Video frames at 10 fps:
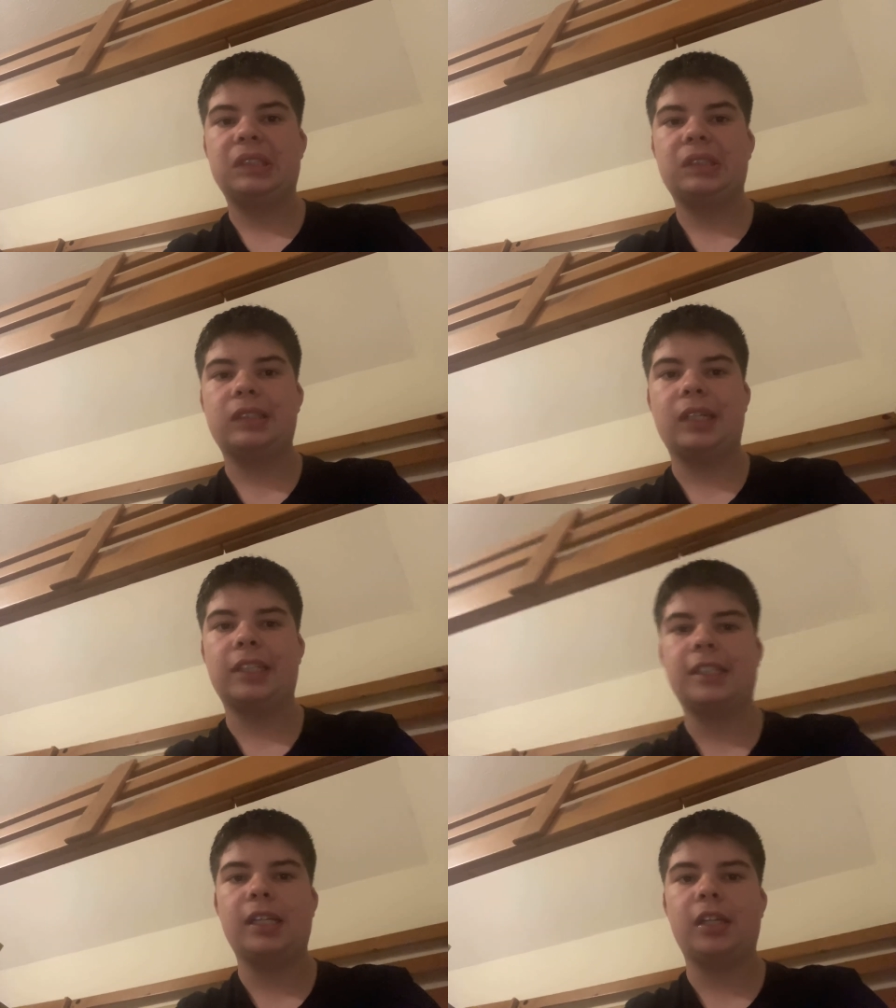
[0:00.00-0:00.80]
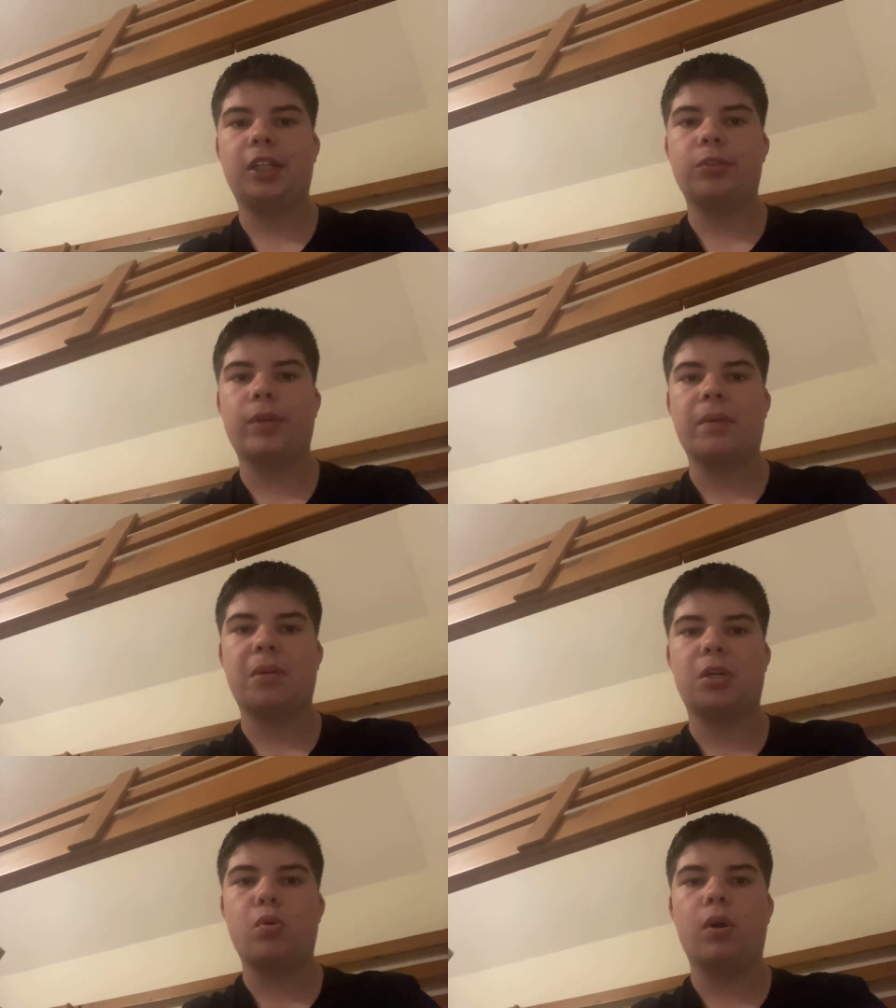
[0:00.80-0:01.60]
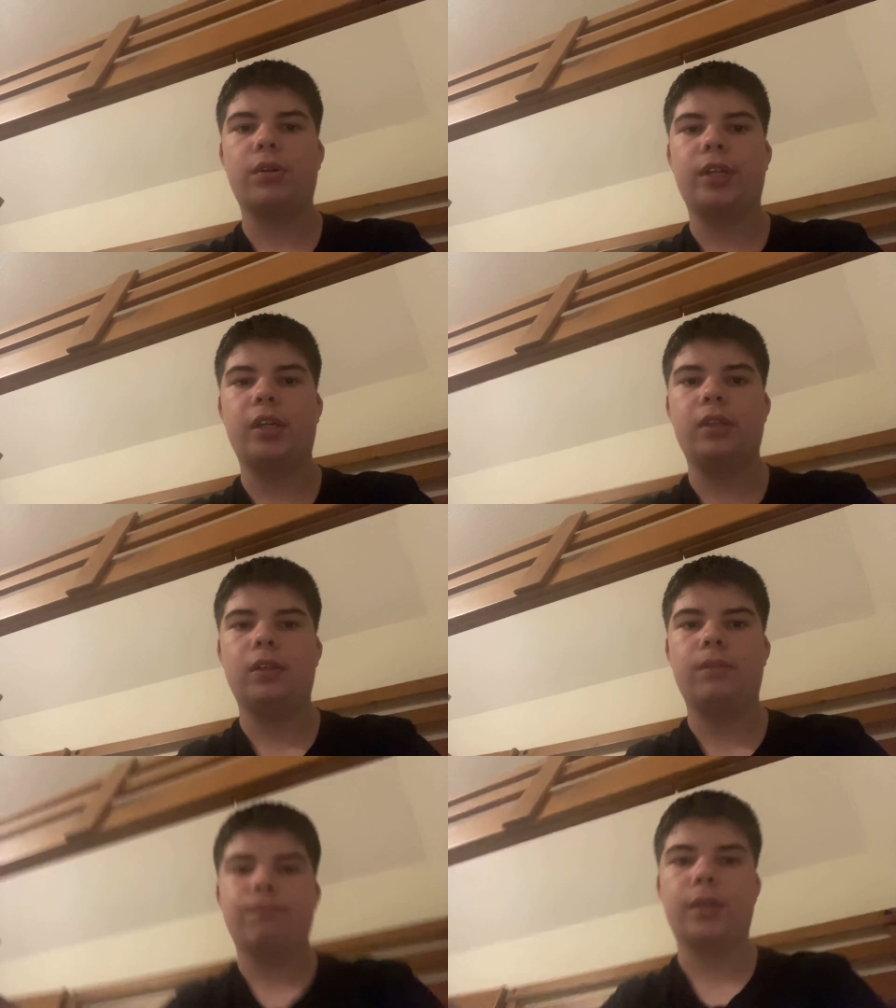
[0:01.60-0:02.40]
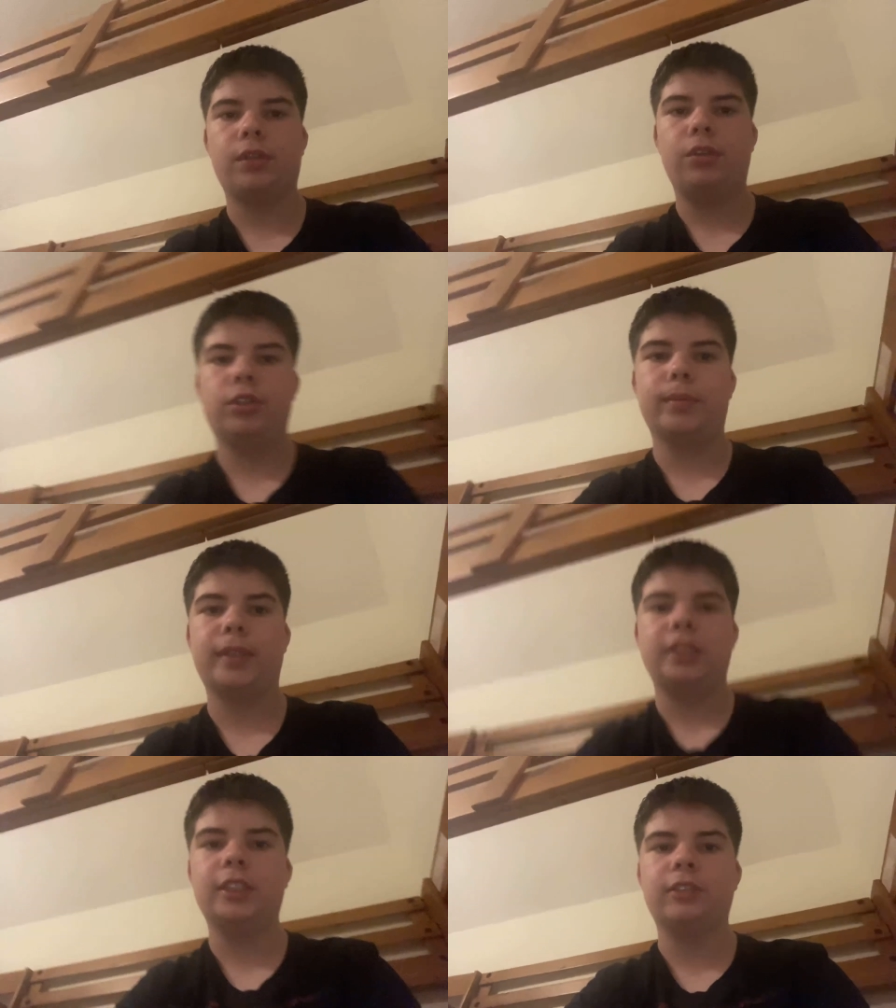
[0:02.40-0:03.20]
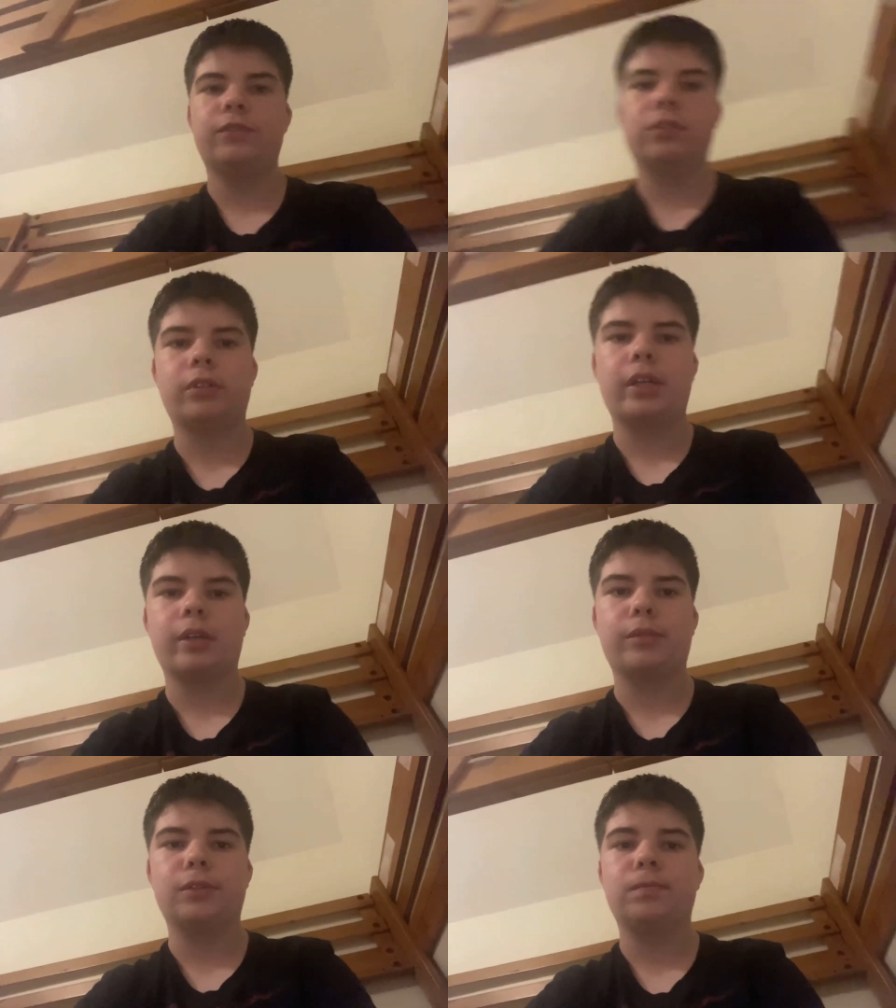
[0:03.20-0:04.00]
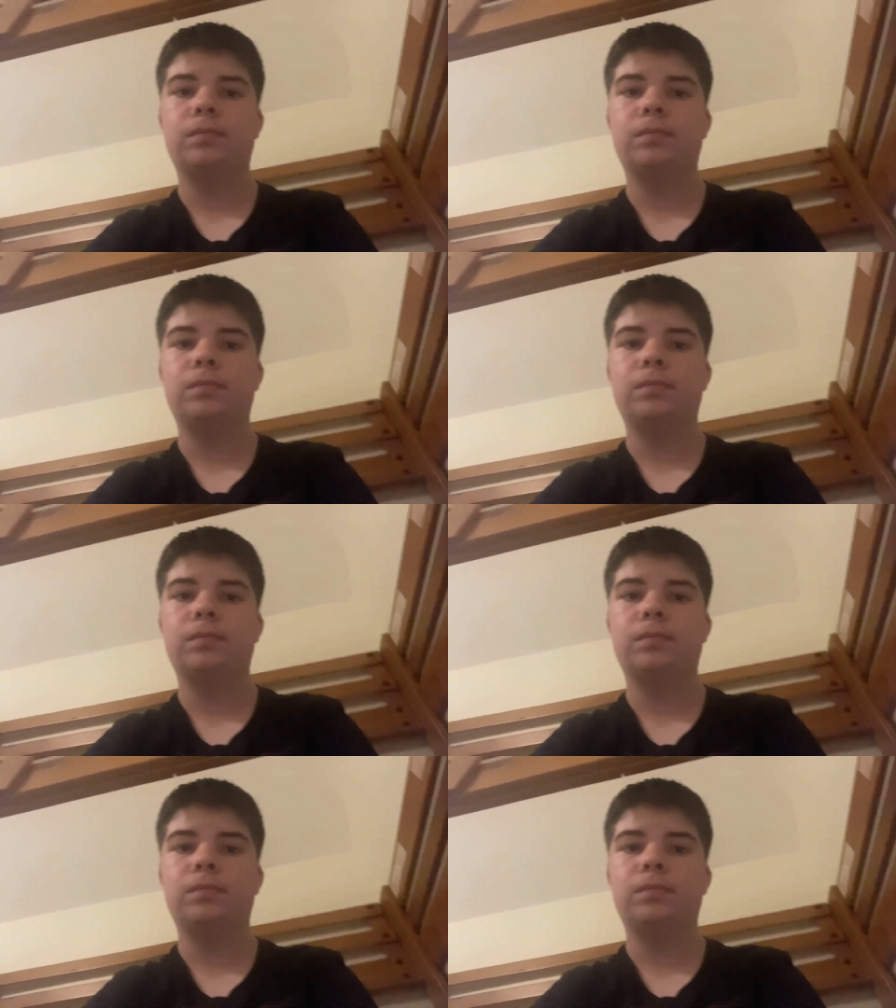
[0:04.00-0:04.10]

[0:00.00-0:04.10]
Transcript: kind of excited because we get better quality in my using my cell phone camera.